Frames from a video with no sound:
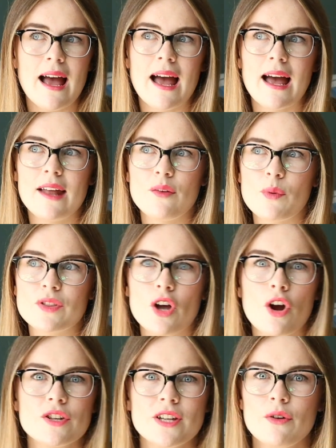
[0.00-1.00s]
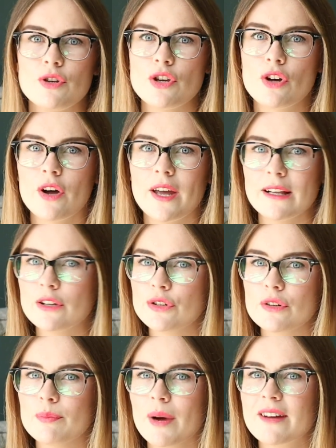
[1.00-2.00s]
and with the hotel you got
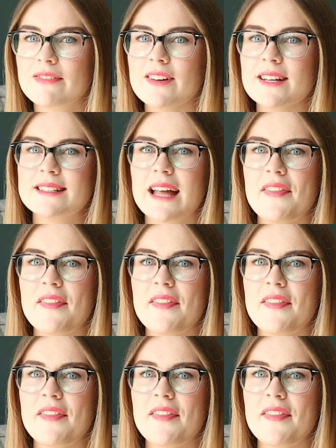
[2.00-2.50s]
included breakfast,